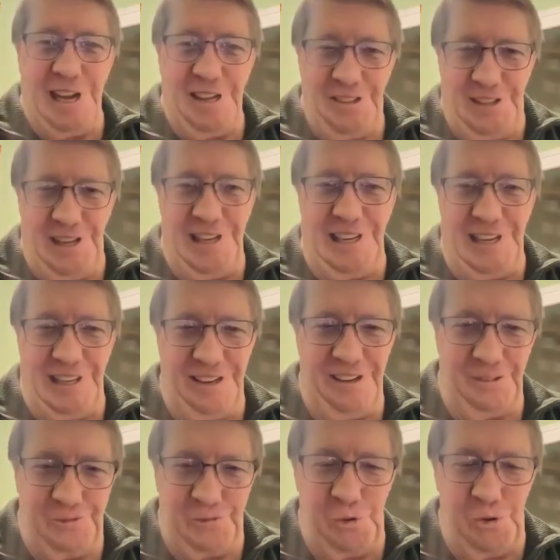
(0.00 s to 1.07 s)
that
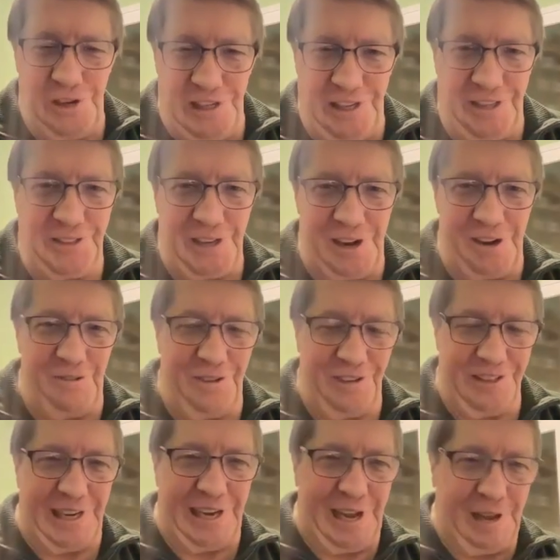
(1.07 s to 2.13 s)
thinking. 40 years out, what
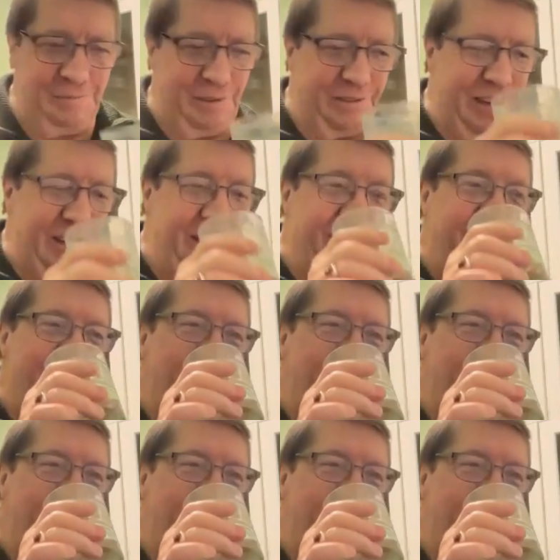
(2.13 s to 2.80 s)
could happen, right?